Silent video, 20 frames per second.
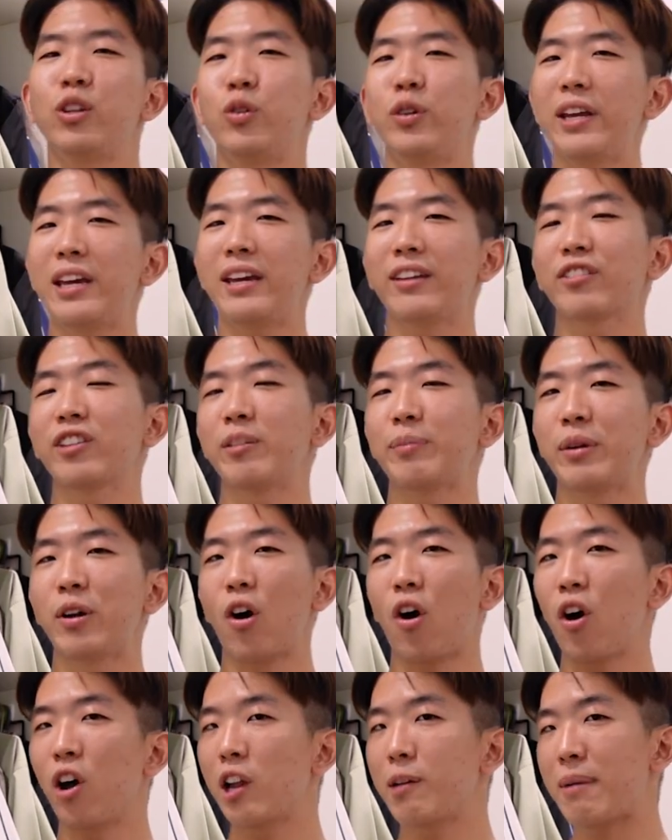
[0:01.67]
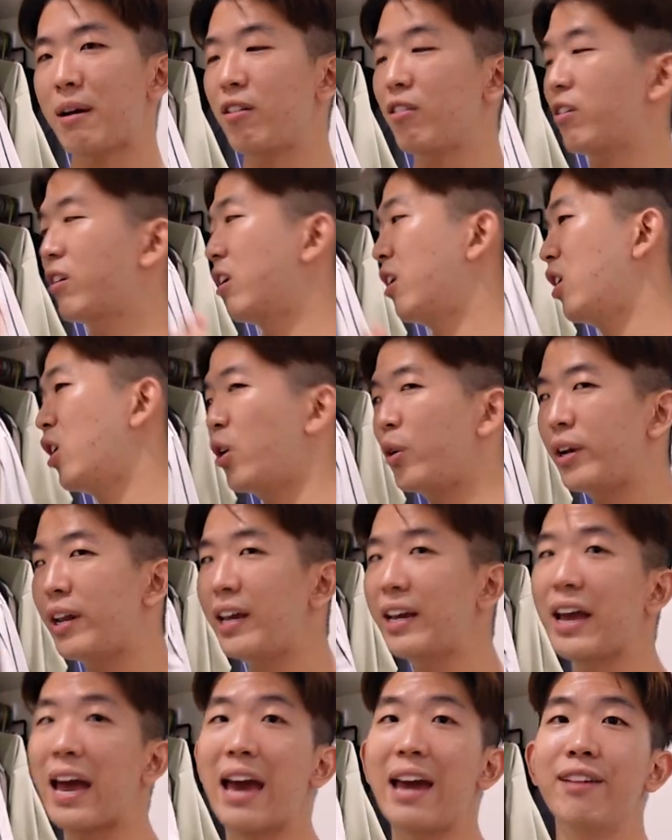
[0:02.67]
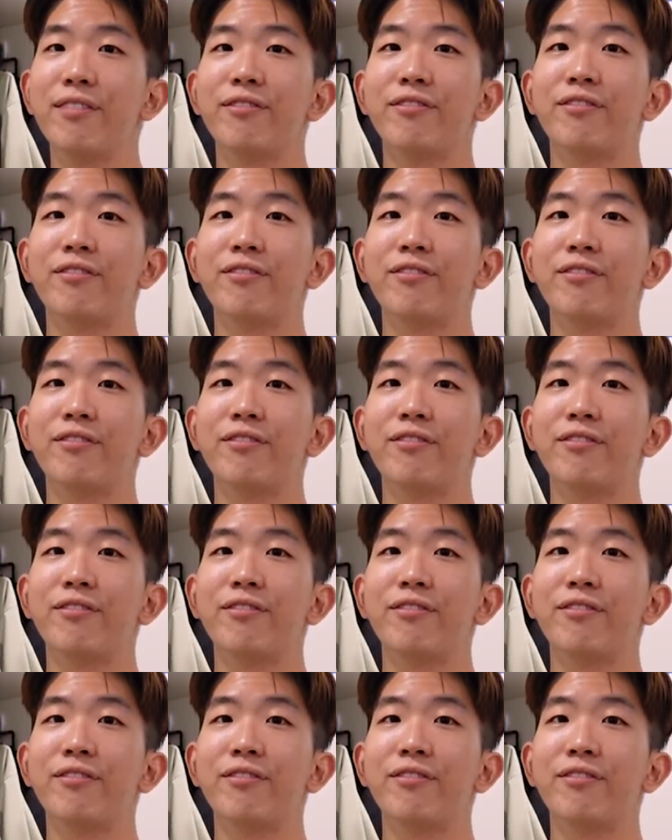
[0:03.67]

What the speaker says: Today is gonna be all about clothing and